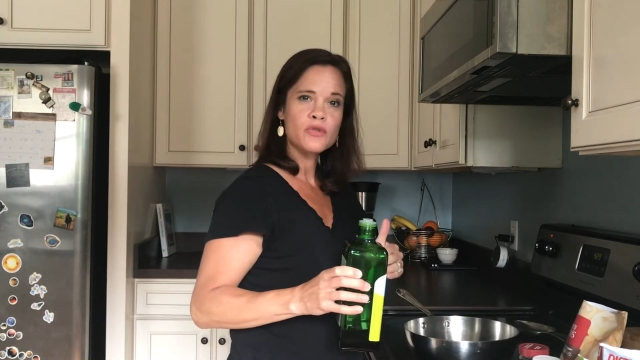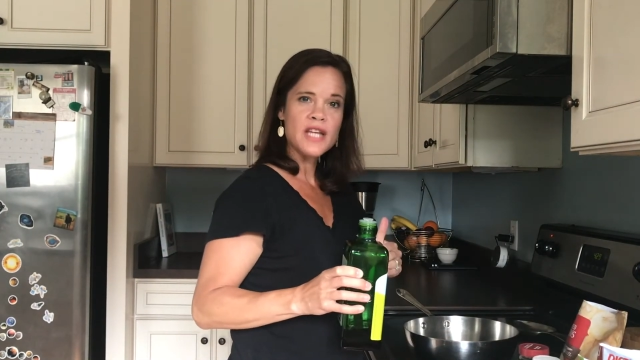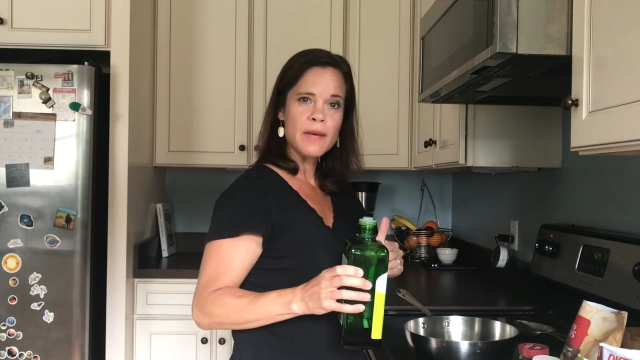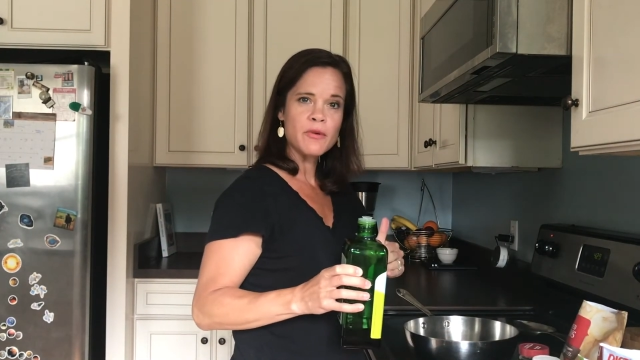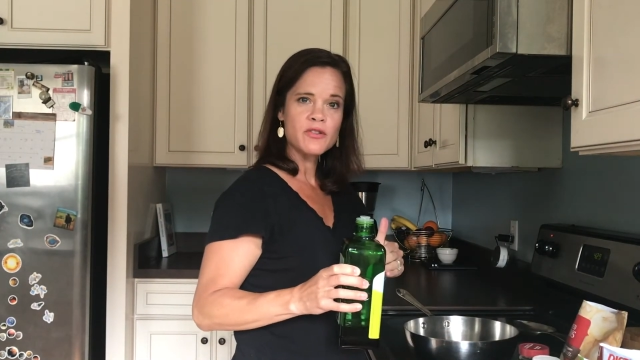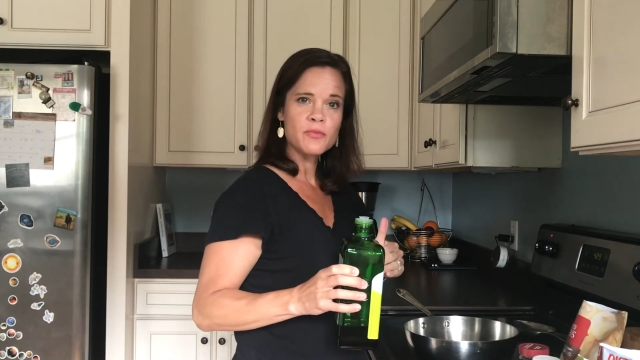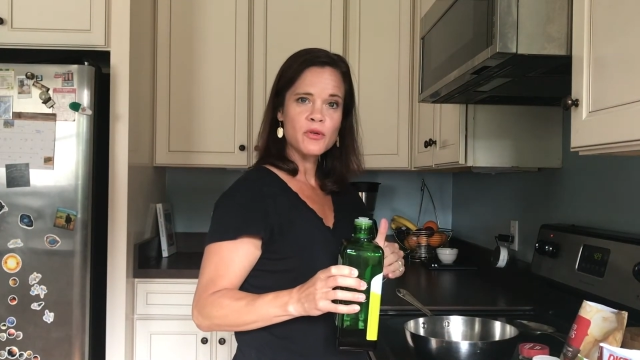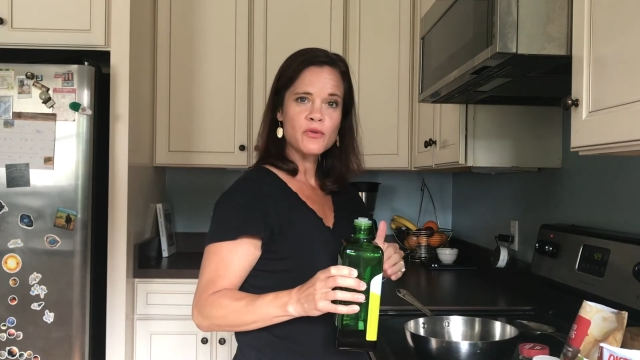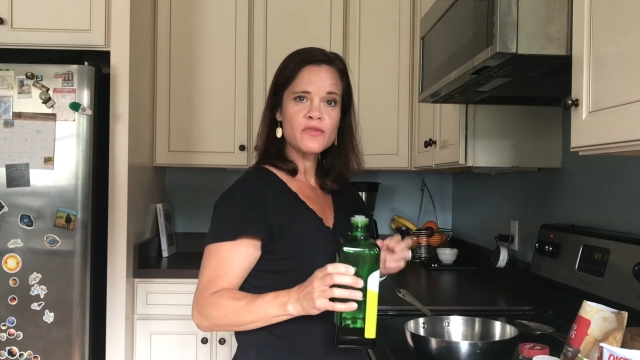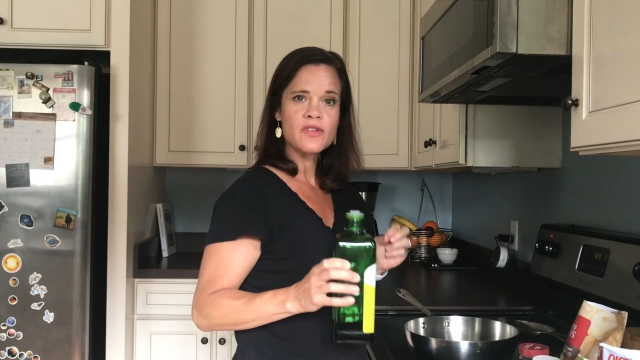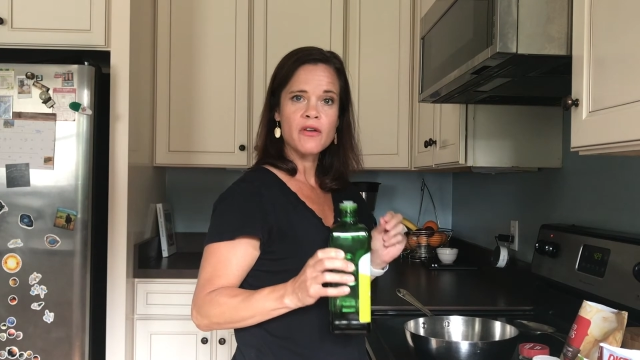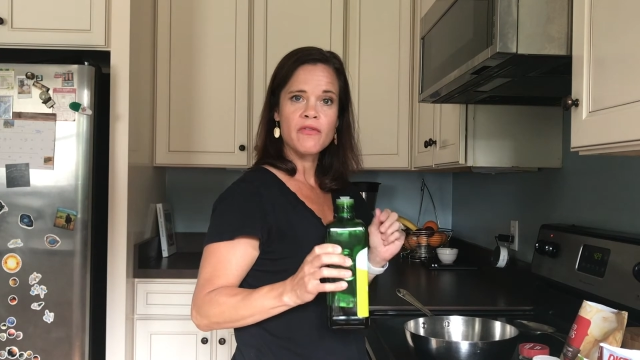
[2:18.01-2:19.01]

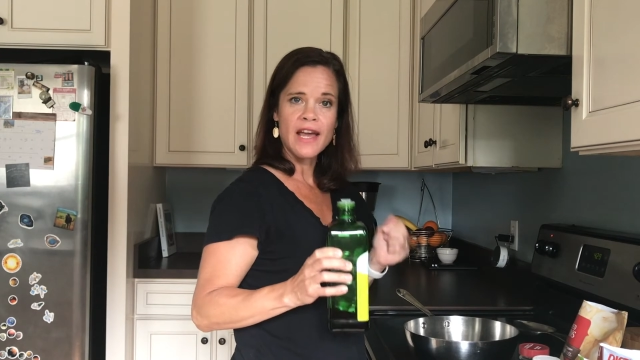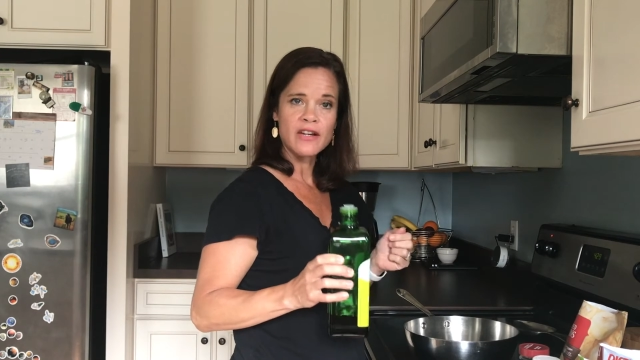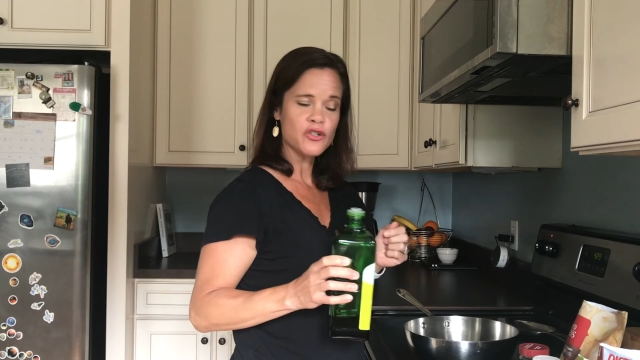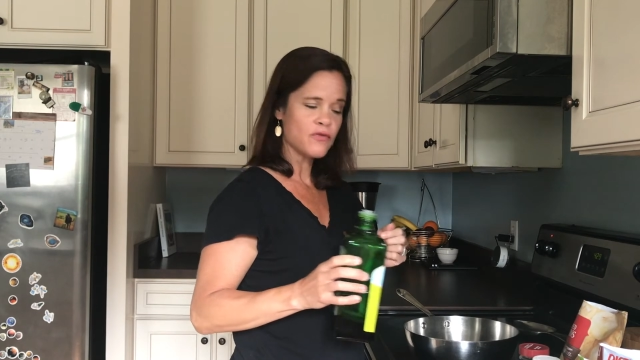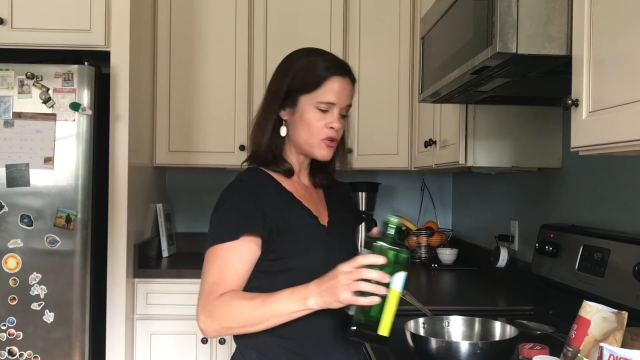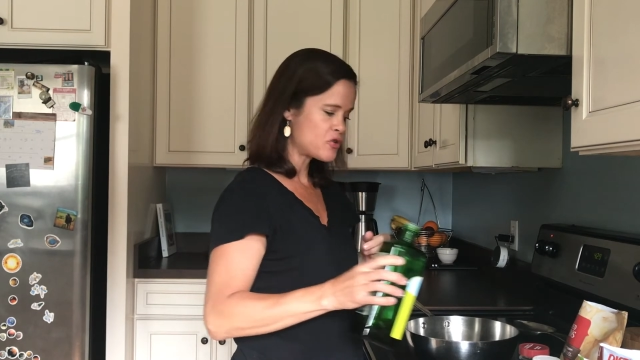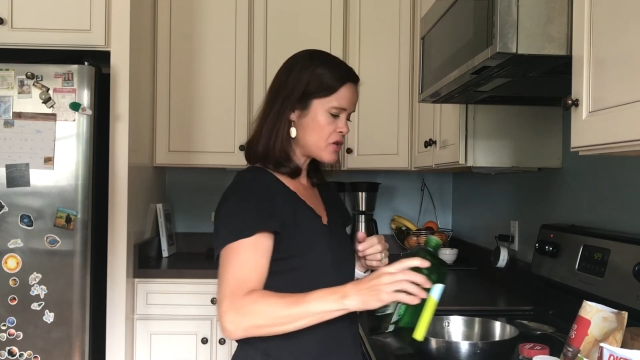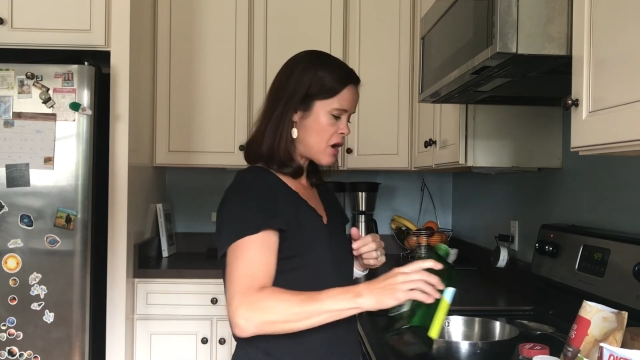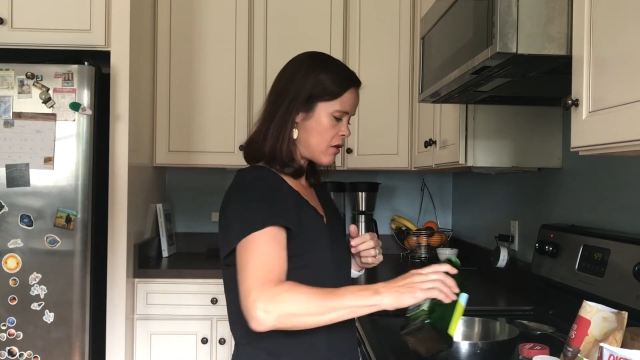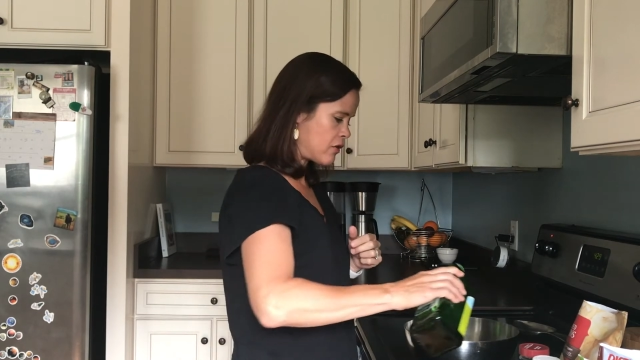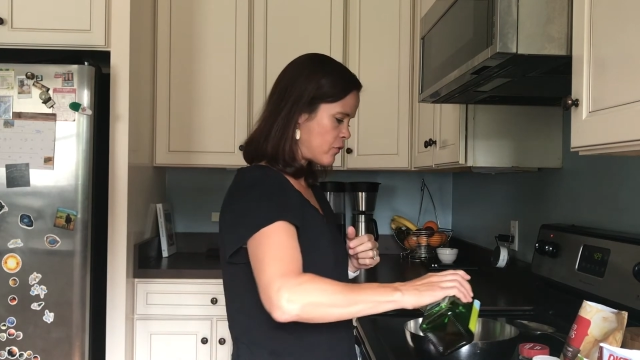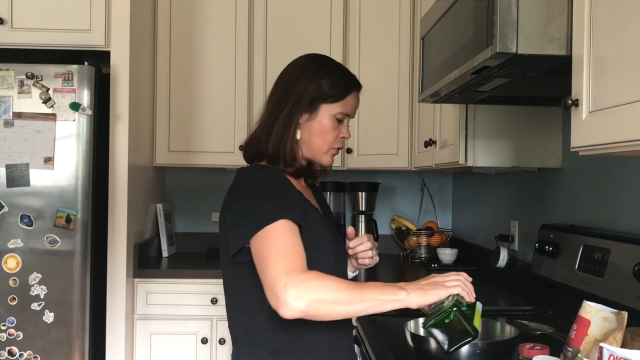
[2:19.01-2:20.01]
tablespoons of extra virgin
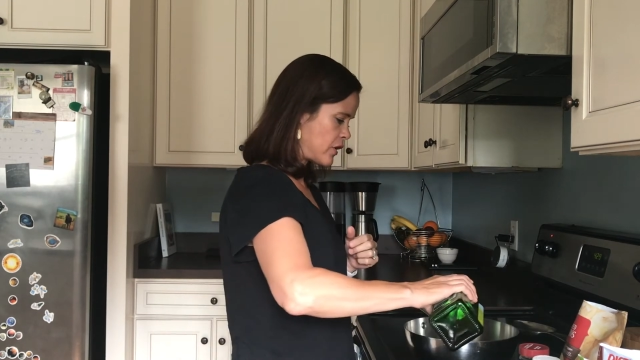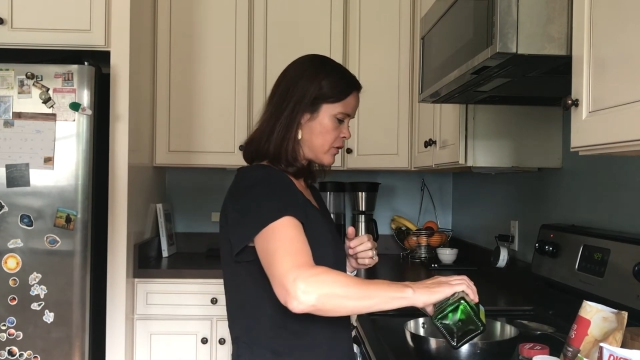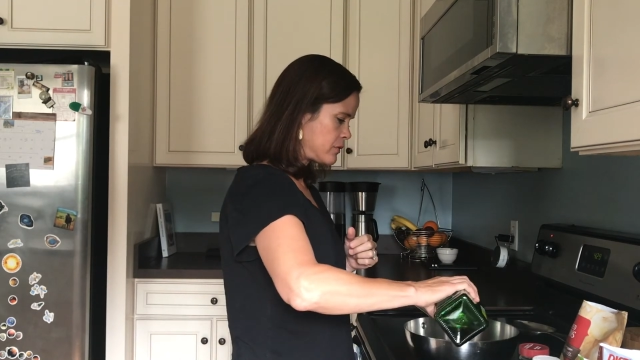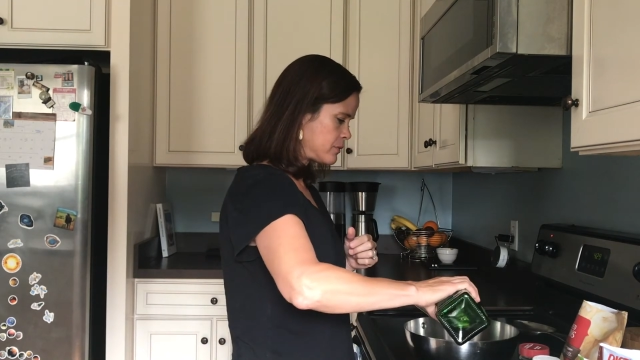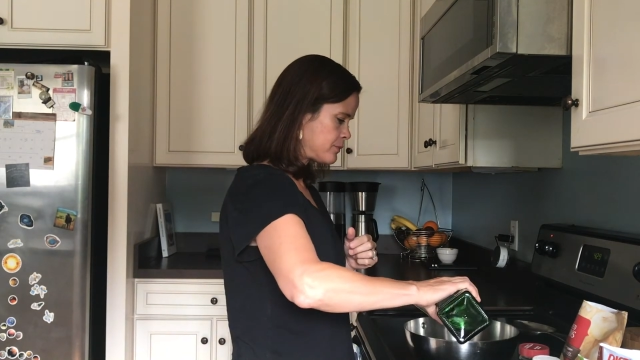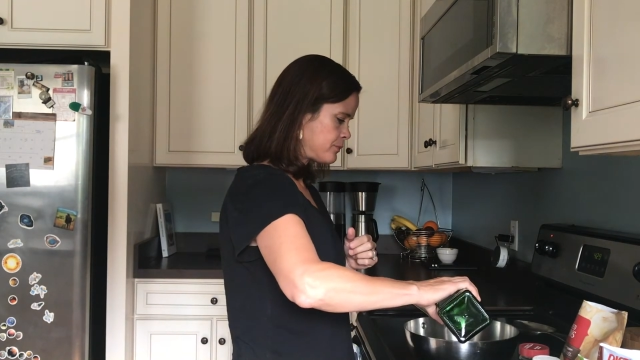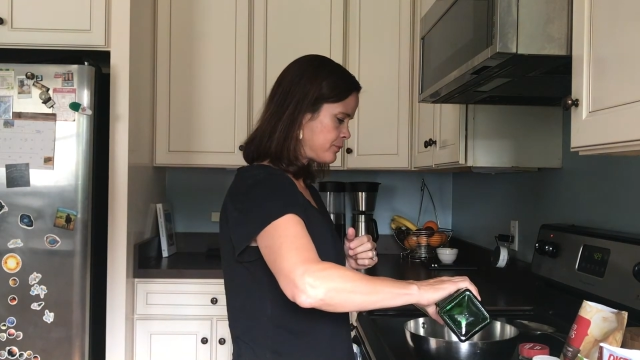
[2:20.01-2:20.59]
olive oil.